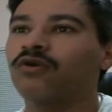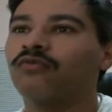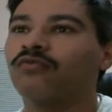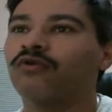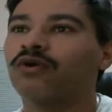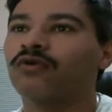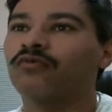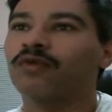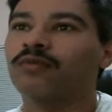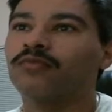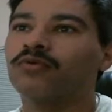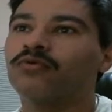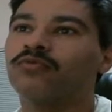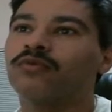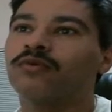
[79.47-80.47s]
Royal
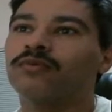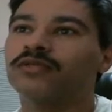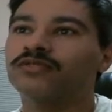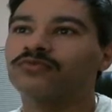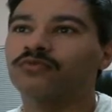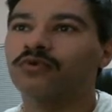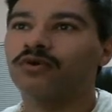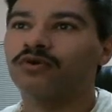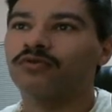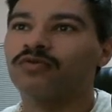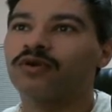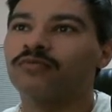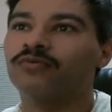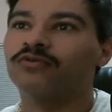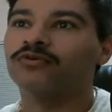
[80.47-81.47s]
Rumble, Women's Royal
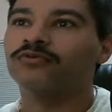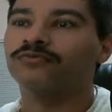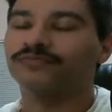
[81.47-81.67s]
Rumble,